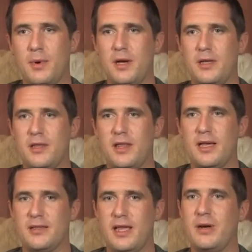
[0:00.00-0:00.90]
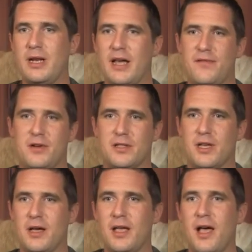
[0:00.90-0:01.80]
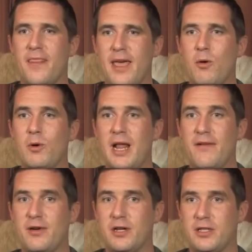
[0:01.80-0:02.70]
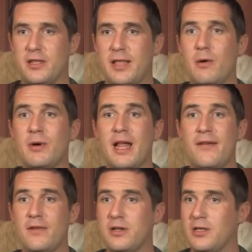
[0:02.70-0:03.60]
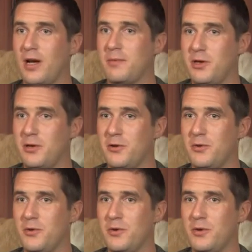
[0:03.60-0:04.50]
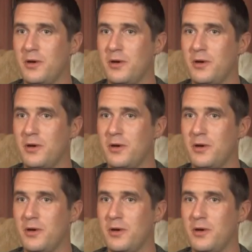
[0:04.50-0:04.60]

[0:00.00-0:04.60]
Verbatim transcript: But they, they want to have a good they time. Want hate, they want have a good They want to have a good time too.